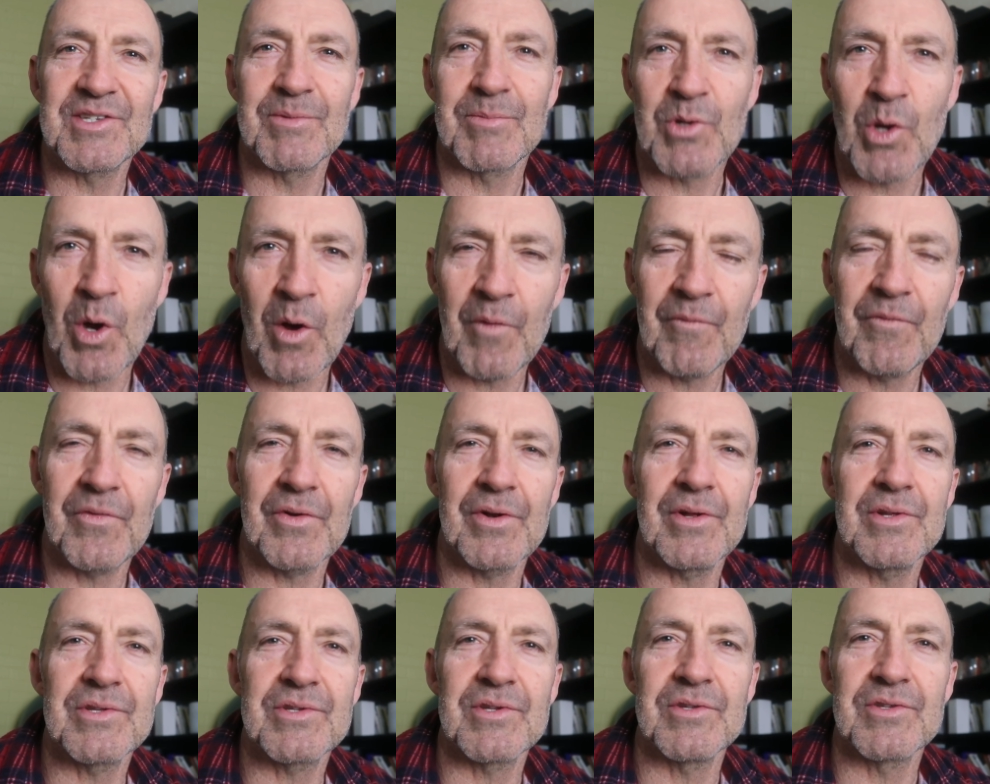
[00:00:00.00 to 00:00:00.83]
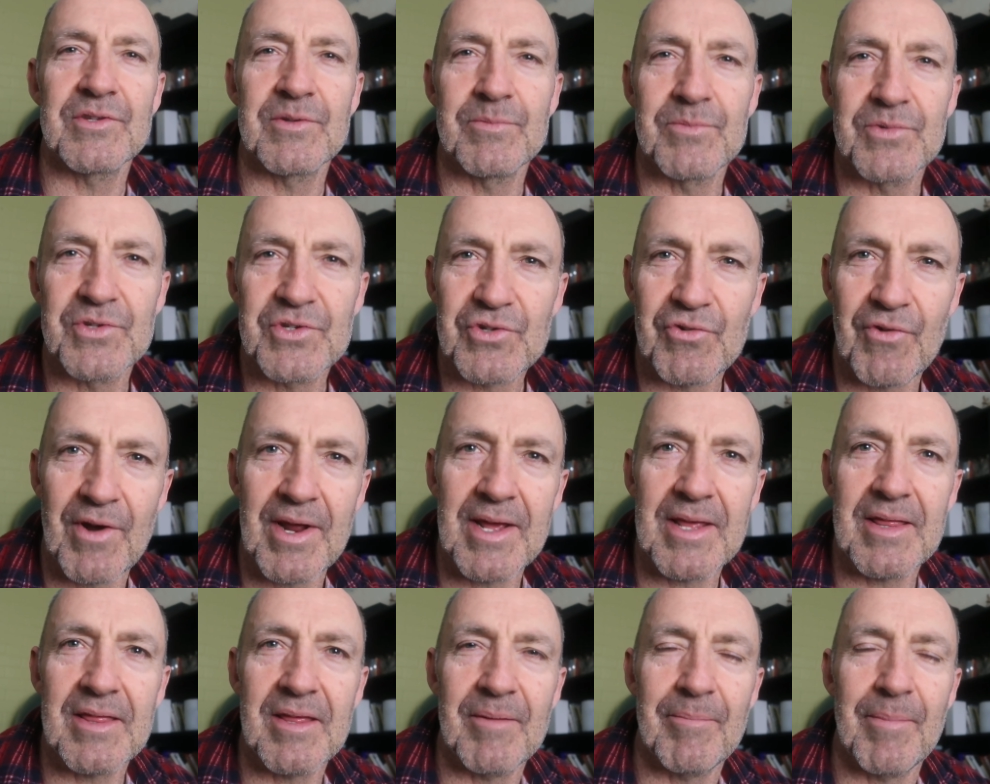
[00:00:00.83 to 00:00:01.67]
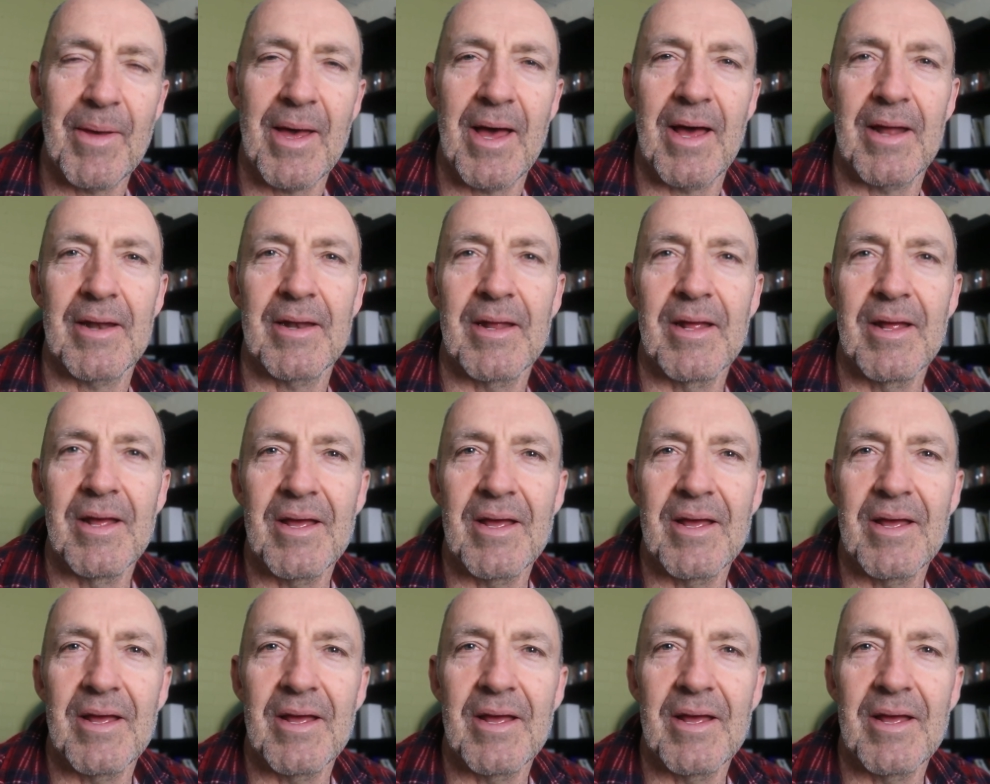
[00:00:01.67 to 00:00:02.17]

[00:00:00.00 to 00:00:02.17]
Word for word: some confidence and some strength about